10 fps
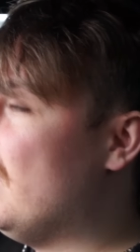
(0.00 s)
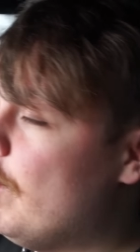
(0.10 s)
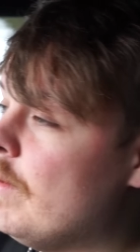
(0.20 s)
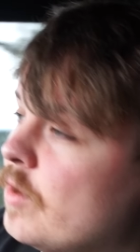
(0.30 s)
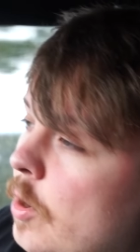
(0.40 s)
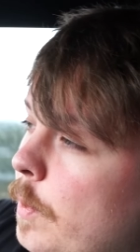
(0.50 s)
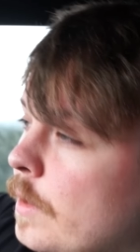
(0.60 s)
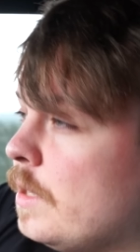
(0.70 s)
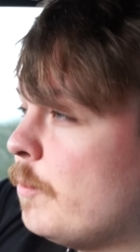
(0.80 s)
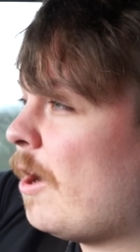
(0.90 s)
And we have a couple
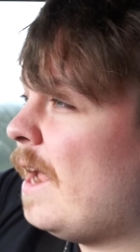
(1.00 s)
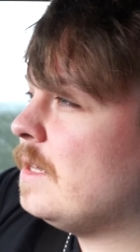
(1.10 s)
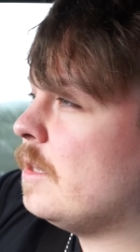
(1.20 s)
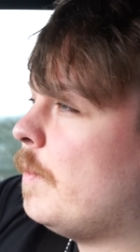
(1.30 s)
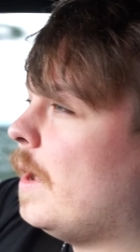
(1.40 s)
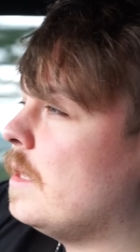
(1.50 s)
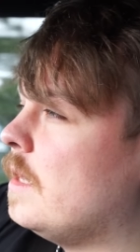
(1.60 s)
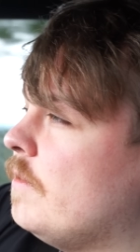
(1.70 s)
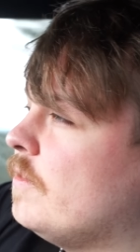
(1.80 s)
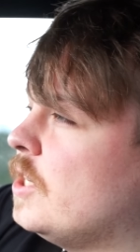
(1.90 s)
of surprises up our
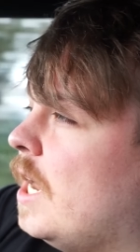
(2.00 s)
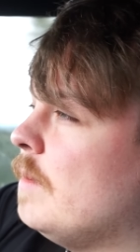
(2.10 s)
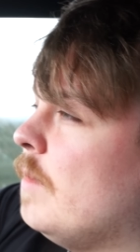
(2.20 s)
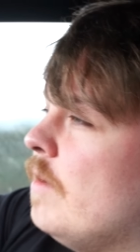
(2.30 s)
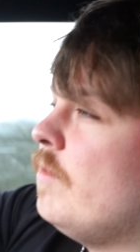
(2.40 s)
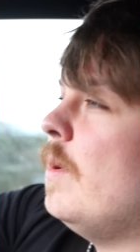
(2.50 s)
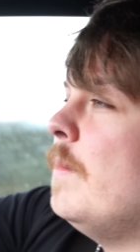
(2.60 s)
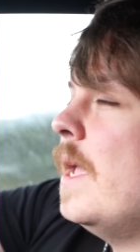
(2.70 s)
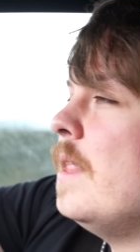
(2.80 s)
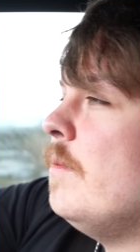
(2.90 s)
sleeve for Charlie Murphy when
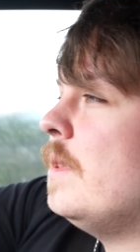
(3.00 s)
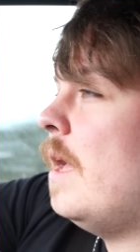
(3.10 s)
we get to his